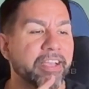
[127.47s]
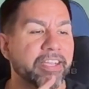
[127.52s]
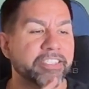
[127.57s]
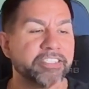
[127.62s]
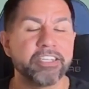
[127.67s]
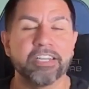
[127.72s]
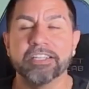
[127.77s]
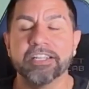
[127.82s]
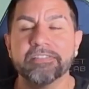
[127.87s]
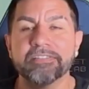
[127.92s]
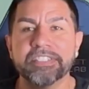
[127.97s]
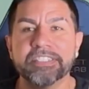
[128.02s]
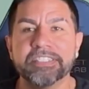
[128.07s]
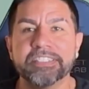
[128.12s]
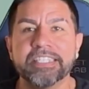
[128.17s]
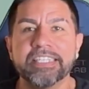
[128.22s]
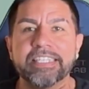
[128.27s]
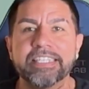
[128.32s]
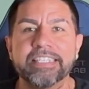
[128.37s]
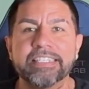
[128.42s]
So I love this
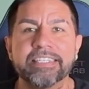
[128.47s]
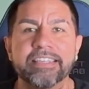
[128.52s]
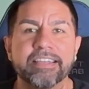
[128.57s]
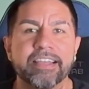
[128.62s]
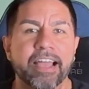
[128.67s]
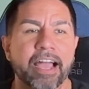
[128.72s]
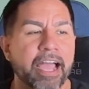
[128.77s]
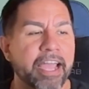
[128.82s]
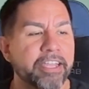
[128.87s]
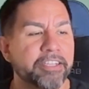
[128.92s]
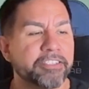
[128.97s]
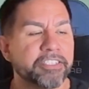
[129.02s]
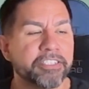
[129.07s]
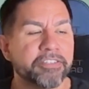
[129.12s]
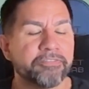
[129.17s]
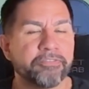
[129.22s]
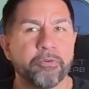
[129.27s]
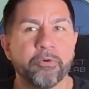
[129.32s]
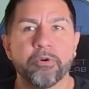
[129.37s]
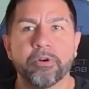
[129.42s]
thing. I use
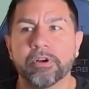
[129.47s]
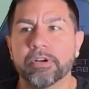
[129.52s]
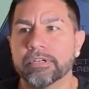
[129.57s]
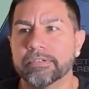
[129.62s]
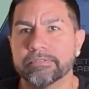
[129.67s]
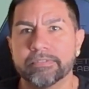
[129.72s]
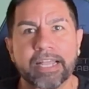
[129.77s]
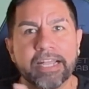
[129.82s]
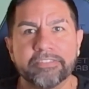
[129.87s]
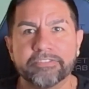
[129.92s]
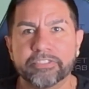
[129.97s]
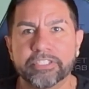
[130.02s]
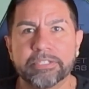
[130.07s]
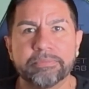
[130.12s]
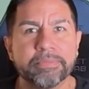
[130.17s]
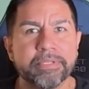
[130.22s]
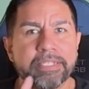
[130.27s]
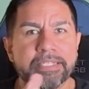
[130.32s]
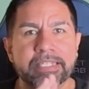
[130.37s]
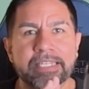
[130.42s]
it for live
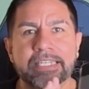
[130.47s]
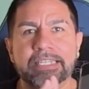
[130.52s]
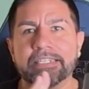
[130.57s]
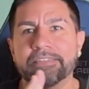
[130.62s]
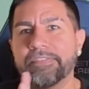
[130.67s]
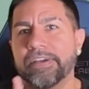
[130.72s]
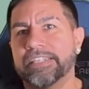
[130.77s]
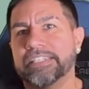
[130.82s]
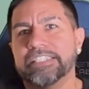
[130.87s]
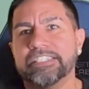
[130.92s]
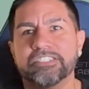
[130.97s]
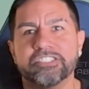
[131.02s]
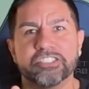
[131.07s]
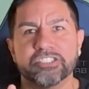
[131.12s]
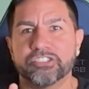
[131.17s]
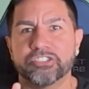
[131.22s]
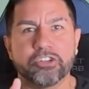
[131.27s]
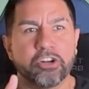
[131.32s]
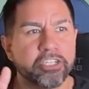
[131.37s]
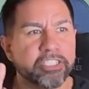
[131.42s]
streaming, and then if I need to
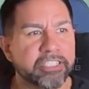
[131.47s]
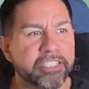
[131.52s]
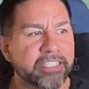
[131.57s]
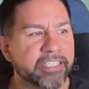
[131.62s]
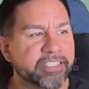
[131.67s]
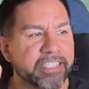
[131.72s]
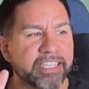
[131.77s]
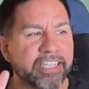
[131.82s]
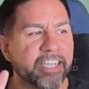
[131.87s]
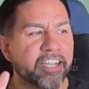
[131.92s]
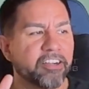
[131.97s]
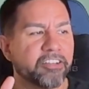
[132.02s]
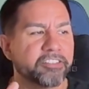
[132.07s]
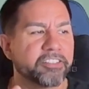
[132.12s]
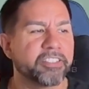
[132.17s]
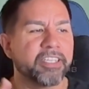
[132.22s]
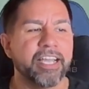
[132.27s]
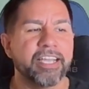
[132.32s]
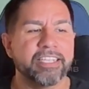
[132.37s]
just charge anything else,